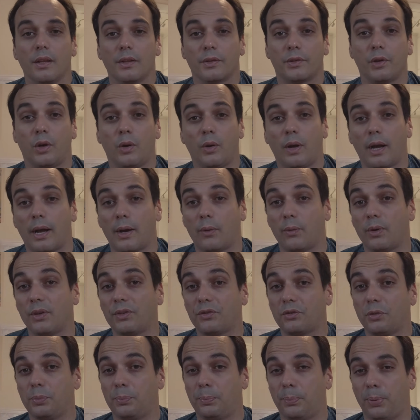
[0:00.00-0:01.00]
So I
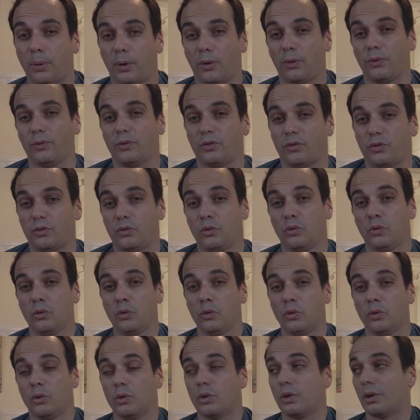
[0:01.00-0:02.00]
was supposed
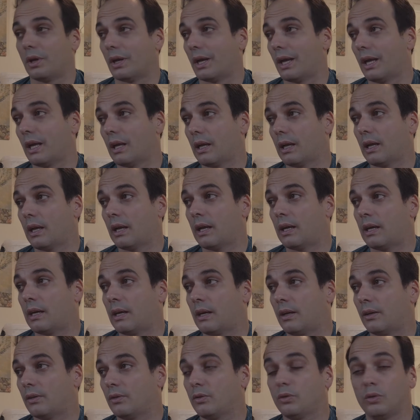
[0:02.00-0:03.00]
to
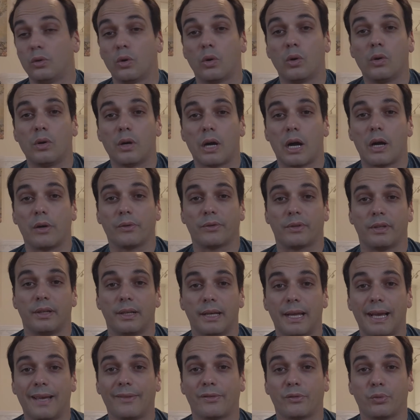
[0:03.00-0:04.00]
go out the
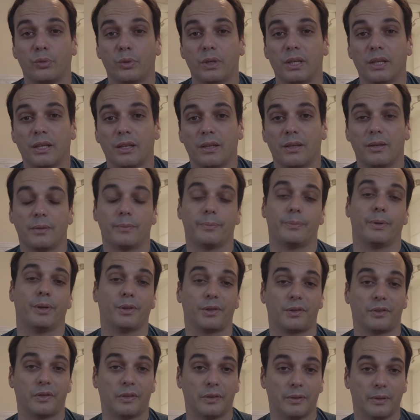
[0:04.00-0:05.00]
last week,
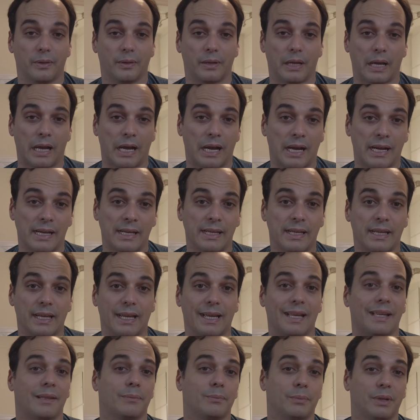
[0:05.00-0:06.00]
but I
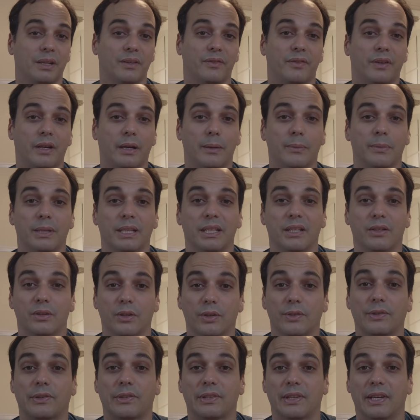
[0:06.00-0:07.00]
and my family
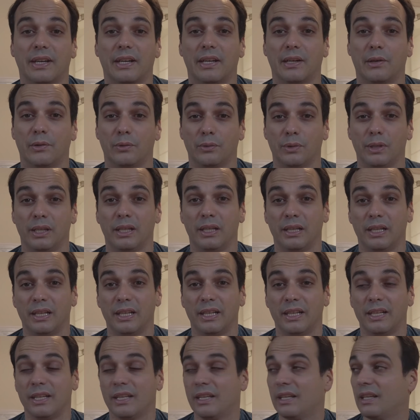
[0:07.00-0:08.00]
got a
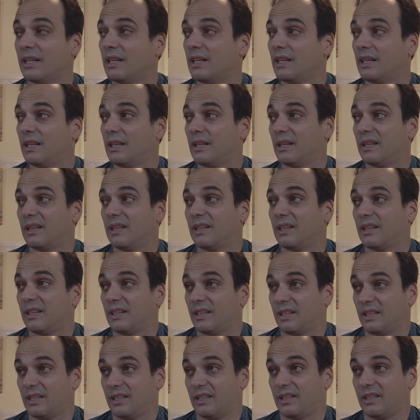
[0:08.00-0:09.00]
really
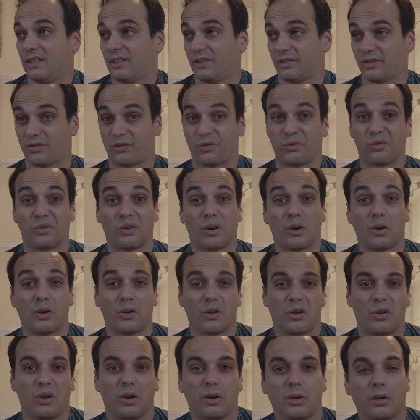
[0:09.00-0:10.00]

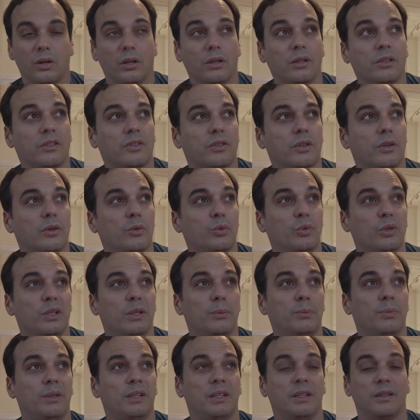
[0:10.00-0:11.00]
strong cold, so
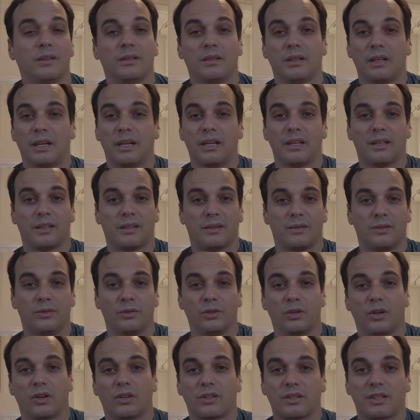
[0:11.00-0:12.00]
we've been like
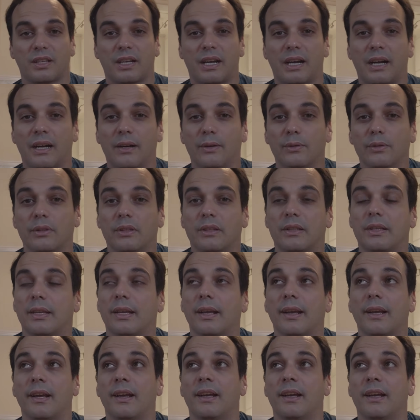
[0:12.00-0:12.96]
knocked out